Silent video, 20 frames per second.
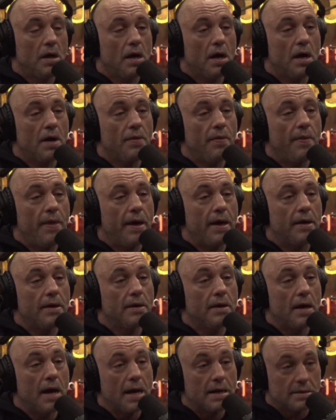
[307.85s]
And
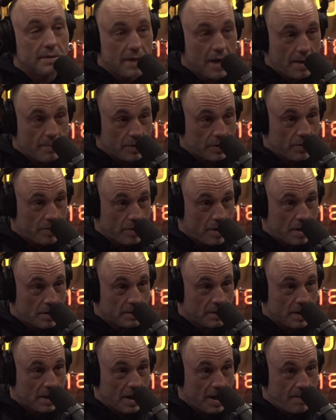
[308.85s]
then as time was going on, I
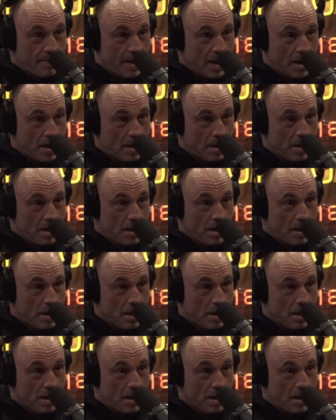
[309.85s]
was like, "Hey man,